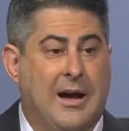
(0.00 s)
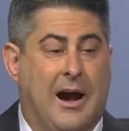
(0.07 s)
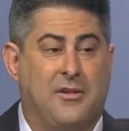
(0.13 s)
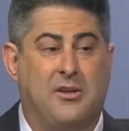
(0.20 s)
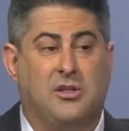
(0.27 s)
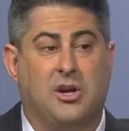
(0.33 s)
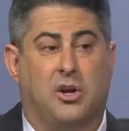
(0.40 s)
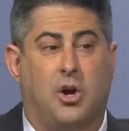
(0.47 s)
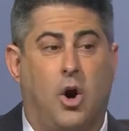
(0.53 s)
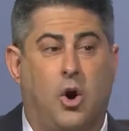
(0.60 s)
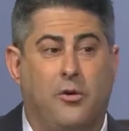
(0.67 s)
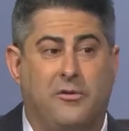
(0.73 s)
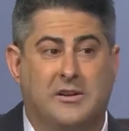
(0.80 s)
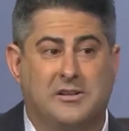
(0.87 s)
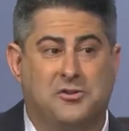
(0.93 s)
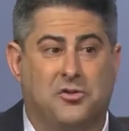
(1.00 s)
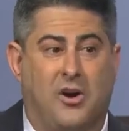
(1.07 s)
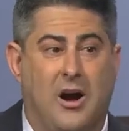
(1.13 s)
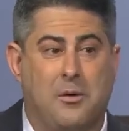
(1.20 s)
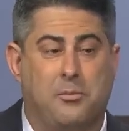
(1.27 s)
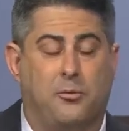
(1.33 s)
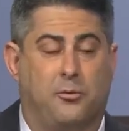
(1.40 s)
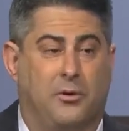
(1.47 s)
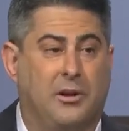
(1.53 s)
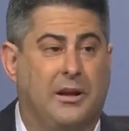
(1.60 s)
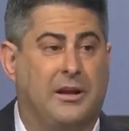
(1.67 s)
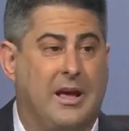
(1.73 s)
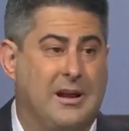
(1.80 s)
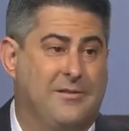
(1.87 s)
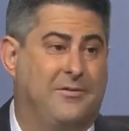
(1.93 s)
I think the COVID drop
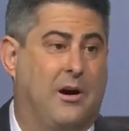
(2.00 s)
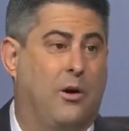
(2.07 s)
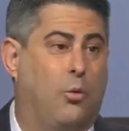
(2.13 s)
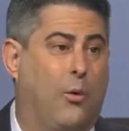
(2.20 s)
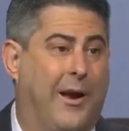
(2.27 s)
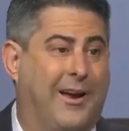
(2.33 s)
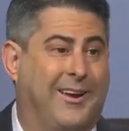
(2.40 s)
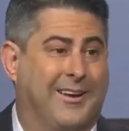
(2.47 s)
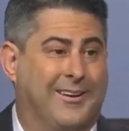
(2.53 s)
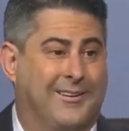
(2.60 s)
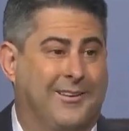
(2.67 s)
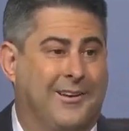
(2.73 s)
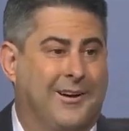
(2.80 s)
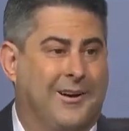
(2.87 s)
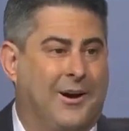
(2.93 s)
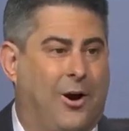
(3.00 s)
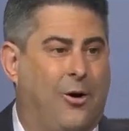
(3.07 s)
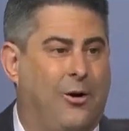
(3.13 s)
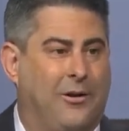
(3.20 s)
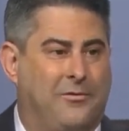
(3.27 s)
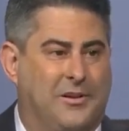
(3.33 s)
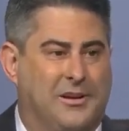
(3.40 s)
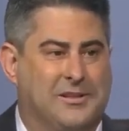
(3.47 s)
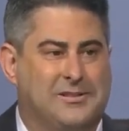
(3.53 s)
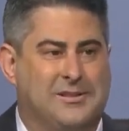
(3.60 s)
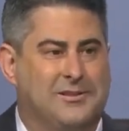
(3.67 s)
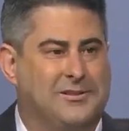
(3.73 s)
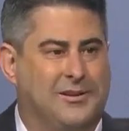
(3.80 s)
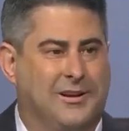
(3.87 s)
really kind of awakened all of these,